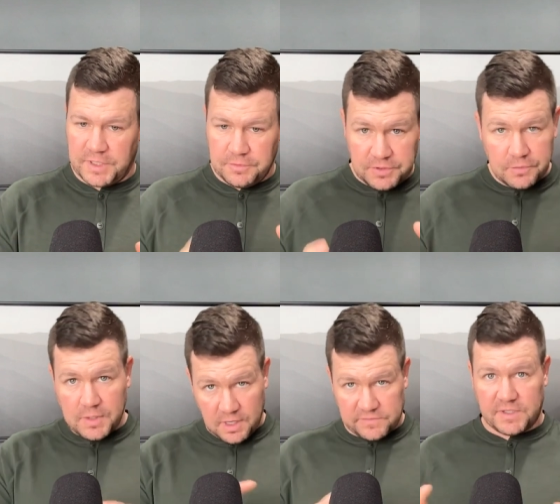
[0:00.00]
when you do
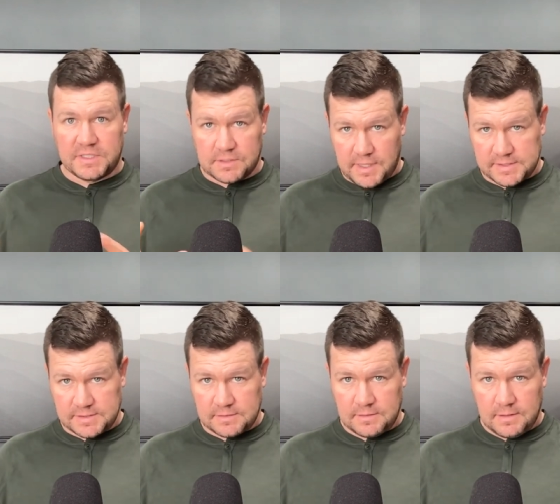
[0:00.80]
cover each
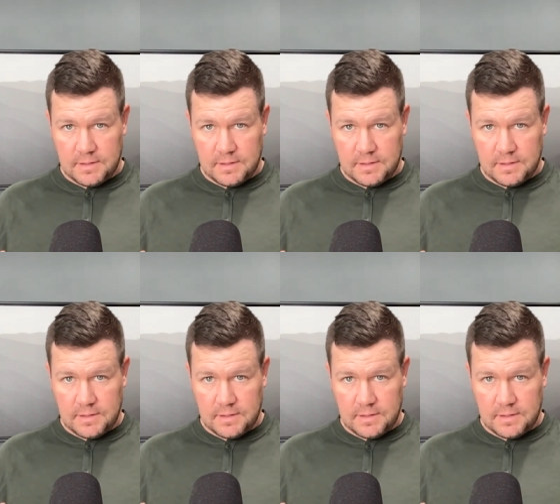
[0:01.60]
lesson.